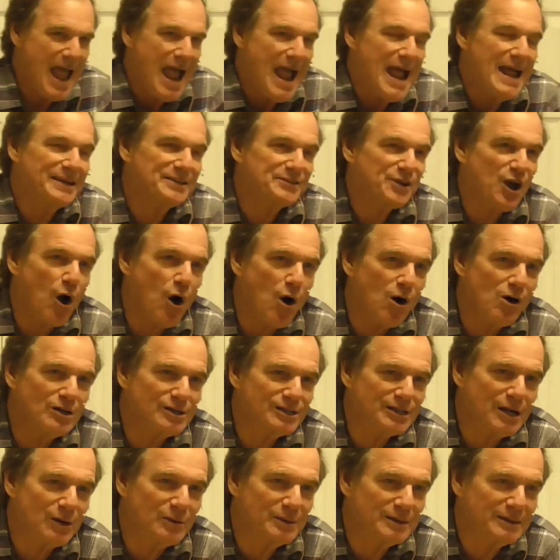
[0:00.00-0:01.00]
It
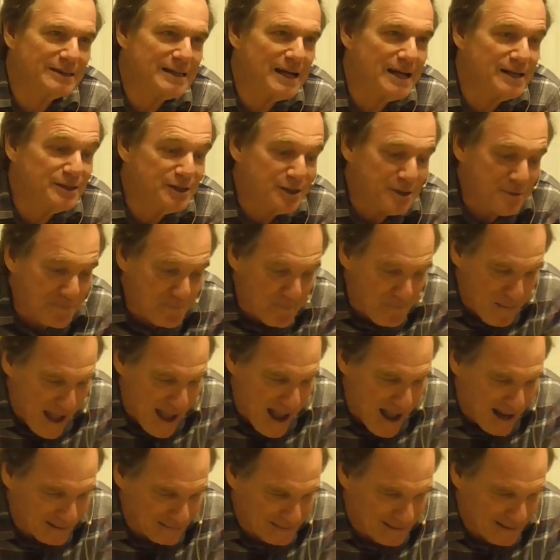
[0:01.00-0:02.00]
calls our attention
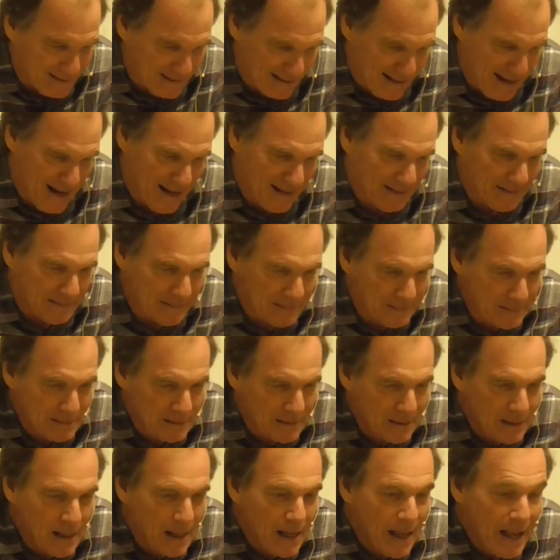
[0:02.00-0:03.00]
back to that
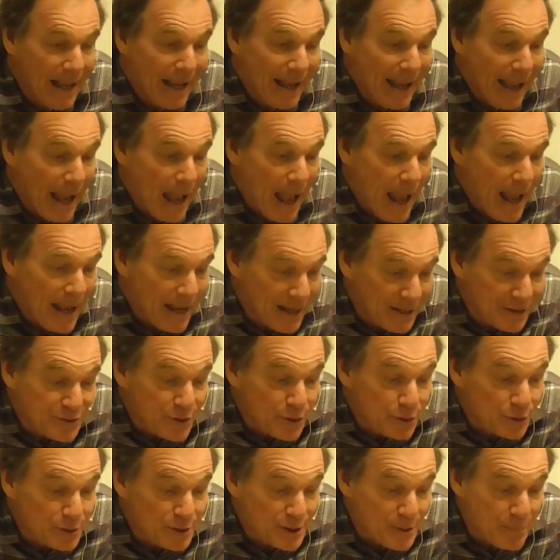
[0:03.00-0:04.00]

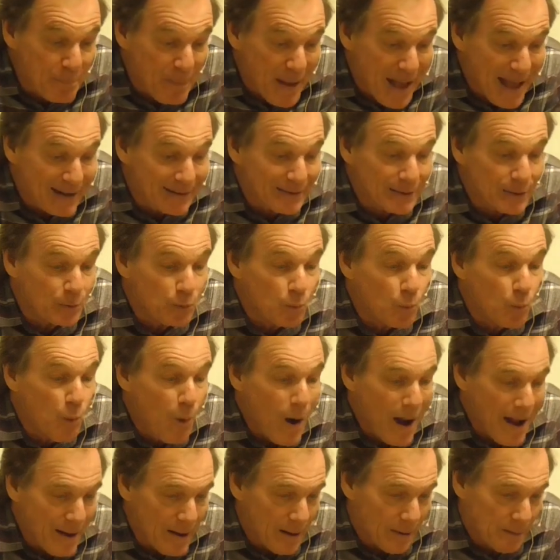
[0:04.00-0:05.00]
interdependent
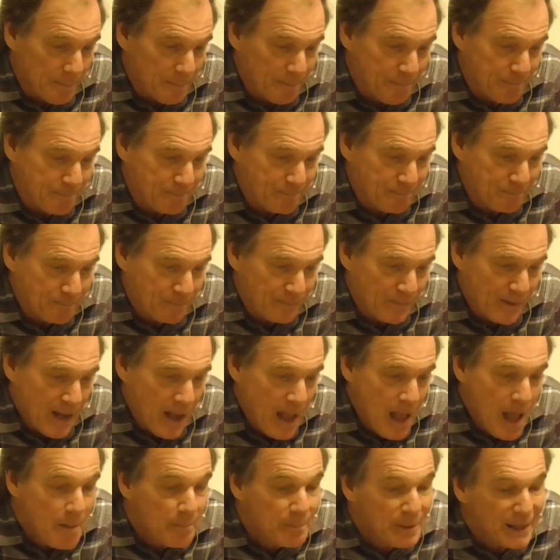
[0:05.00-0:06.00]
web,
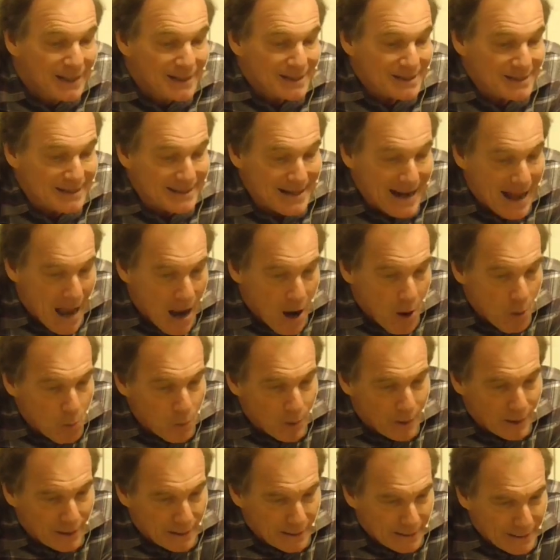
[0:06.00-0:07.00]
because now
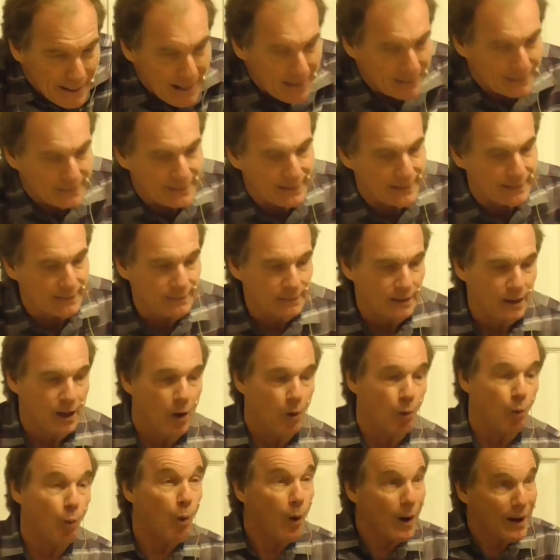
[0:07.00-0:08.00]
we're connecting
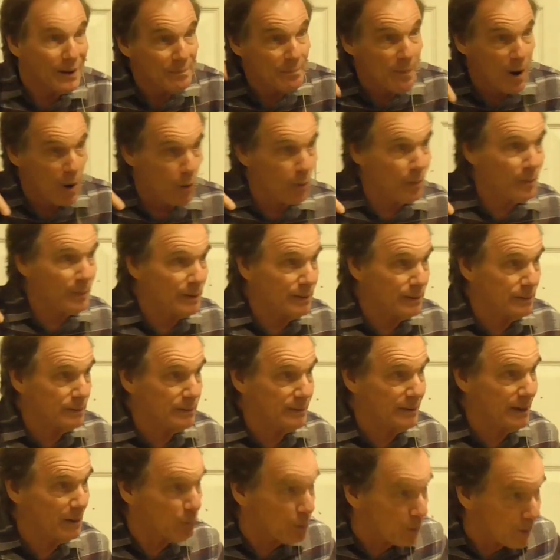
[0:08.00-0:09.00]
one moment
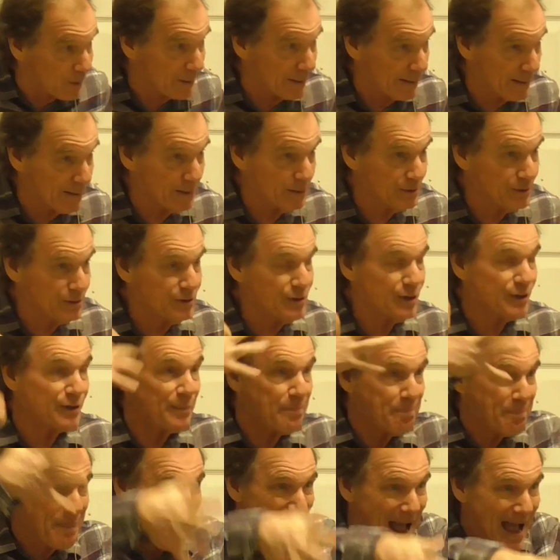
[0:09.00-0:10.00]
that we're in to the
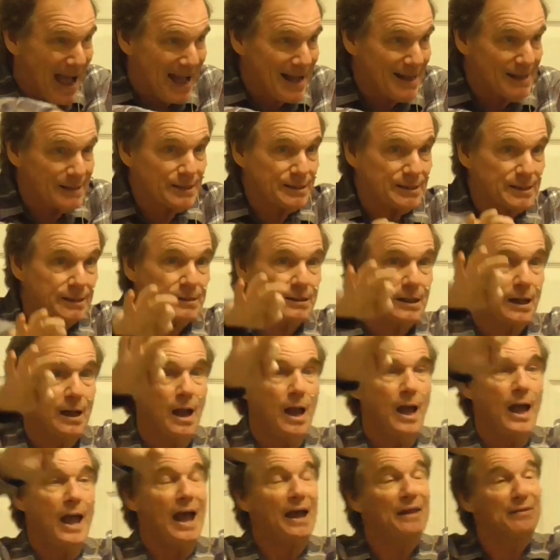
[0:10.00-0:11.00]
past,
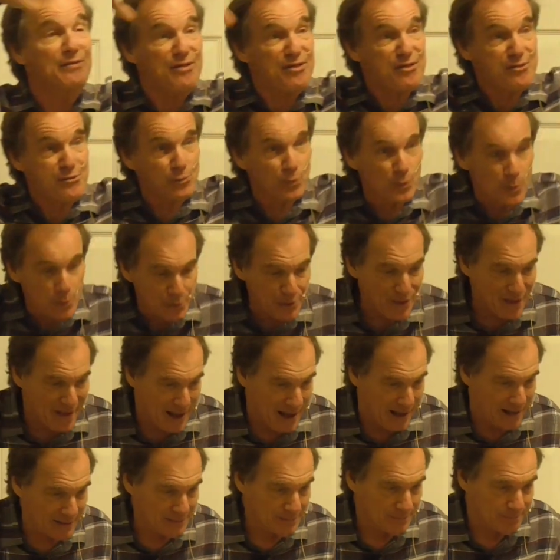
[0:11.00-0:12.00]
and through
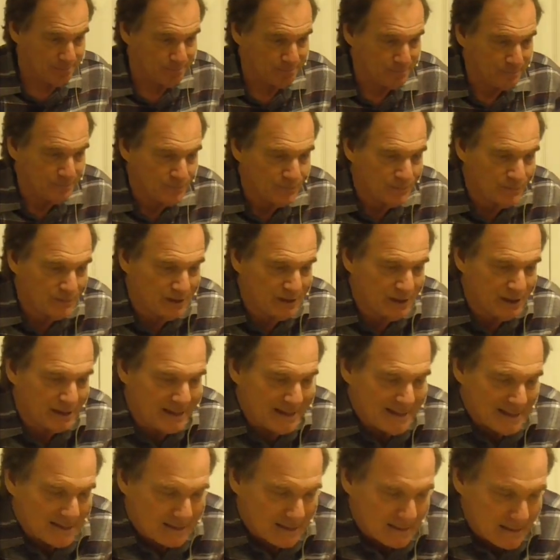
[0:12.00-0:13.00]
that to
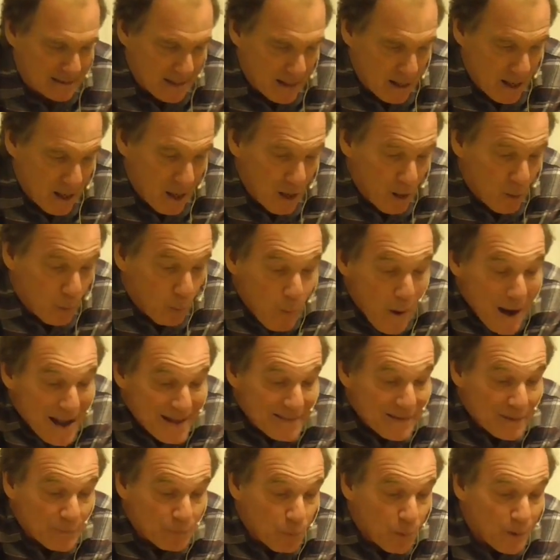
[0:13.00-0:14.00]
this way
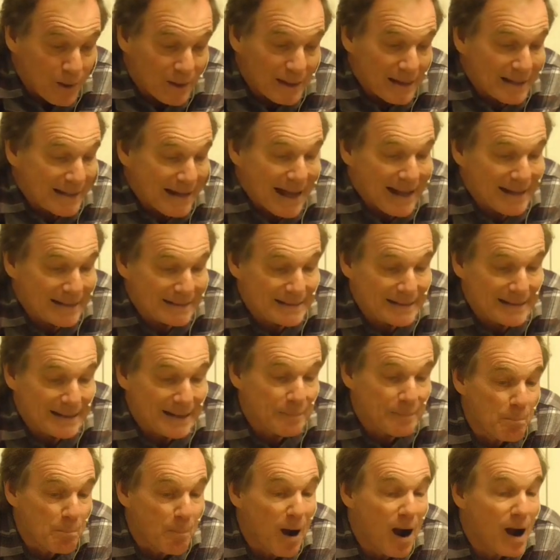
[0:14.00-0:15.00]
that we're connected
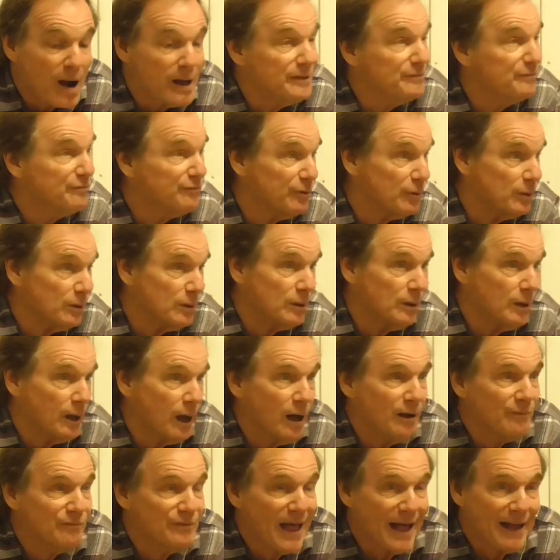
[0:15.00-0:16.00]
mindful
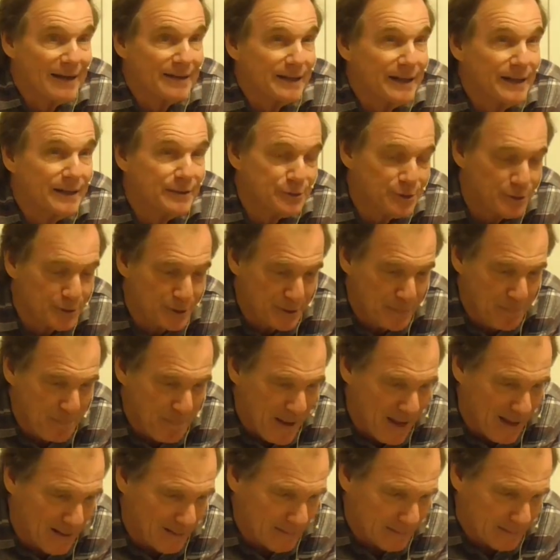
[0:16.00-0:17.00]
of that
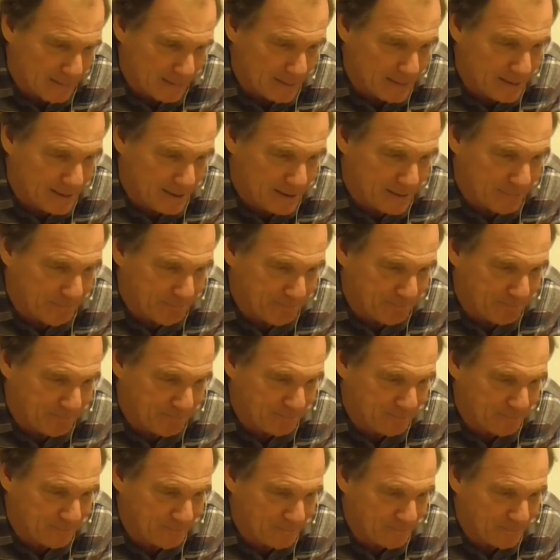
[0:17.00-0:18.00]
interdependence.
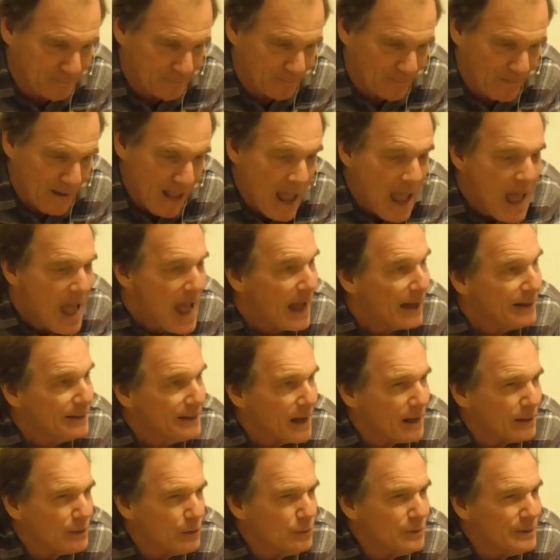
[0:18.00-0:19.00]
And
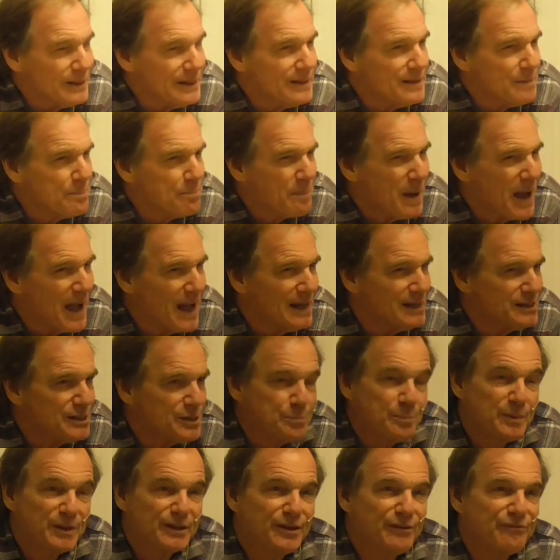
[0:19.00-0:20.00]
not only the
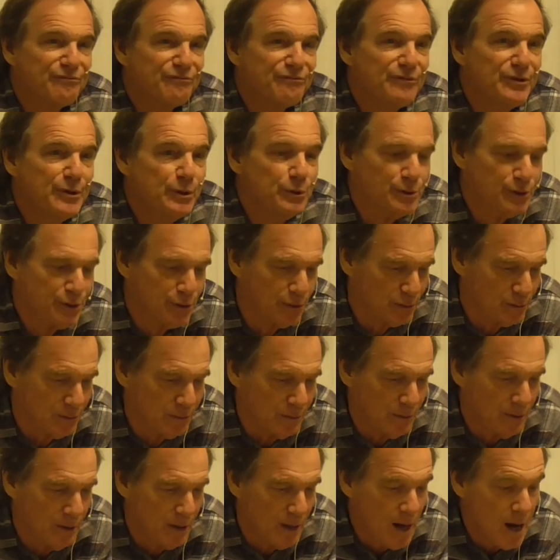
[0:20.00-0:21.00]
past, but the
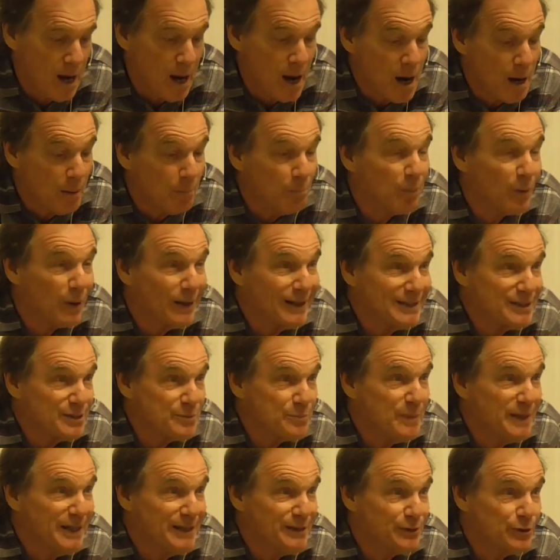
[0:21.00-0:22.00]
future brings
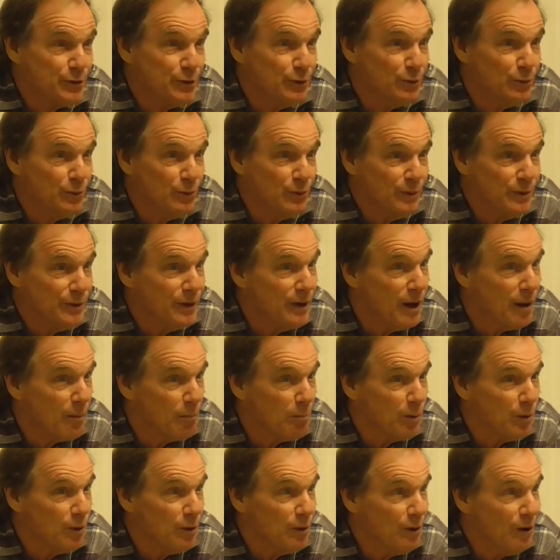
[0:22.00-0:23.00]
me to
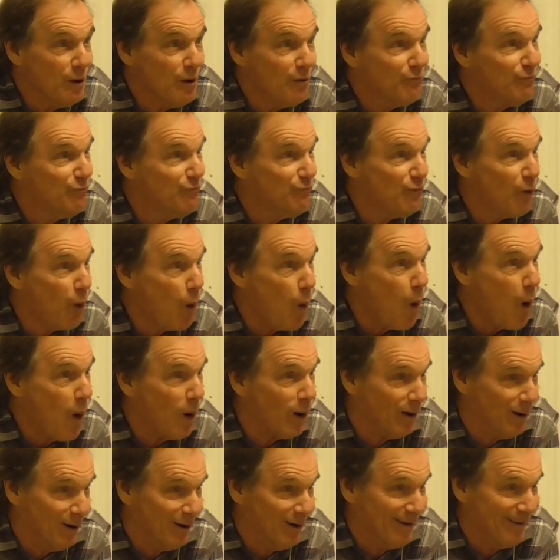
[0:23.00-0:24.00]
number
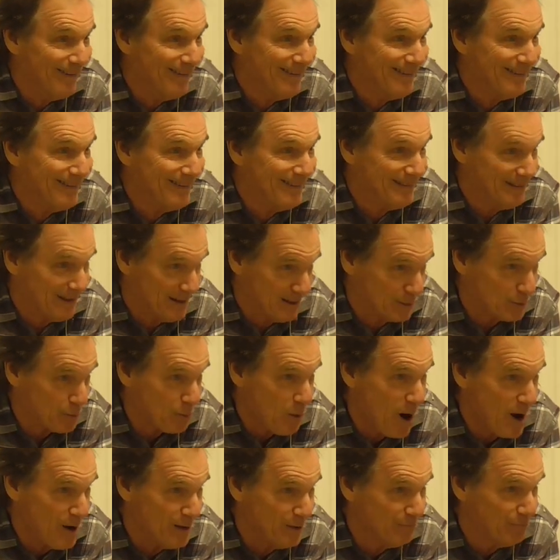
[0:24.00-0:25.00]
4. That's
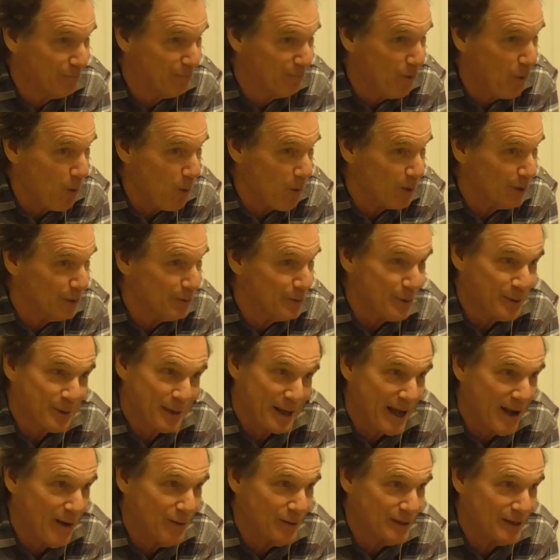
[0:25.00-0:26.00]
right, 4.
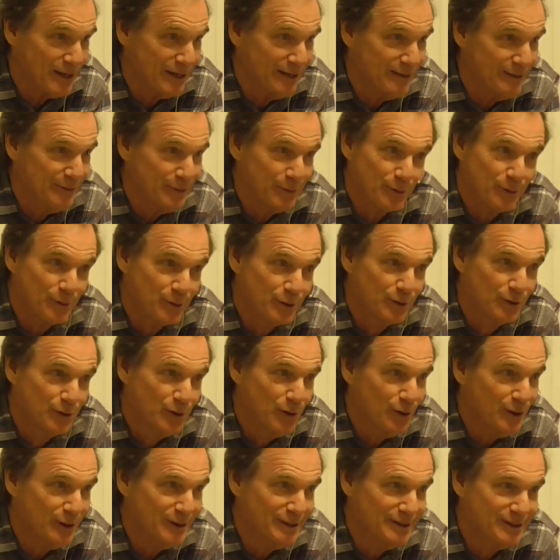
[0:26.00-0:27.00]
Counting, you're
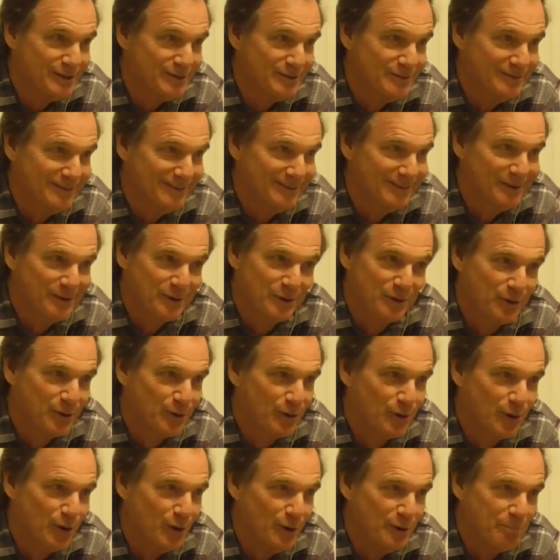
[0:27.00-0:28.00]
good
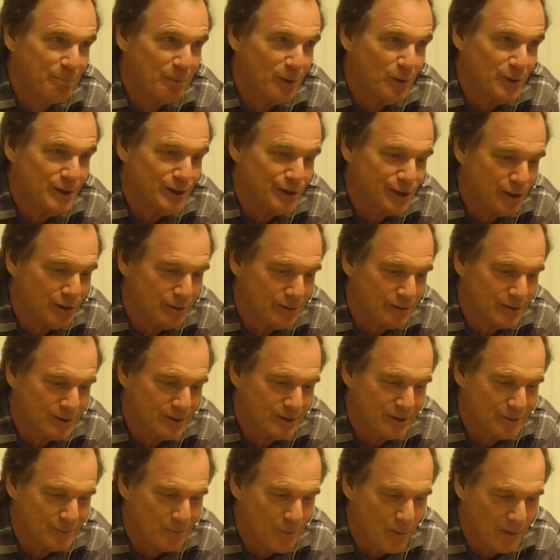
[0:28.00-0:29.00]
parishioners
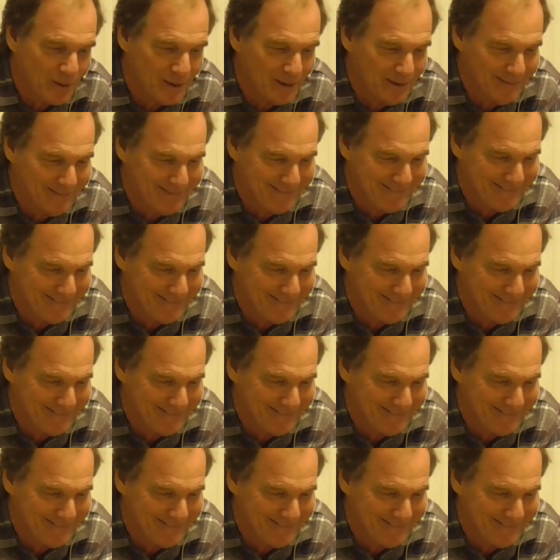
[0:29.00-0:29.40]
this morning.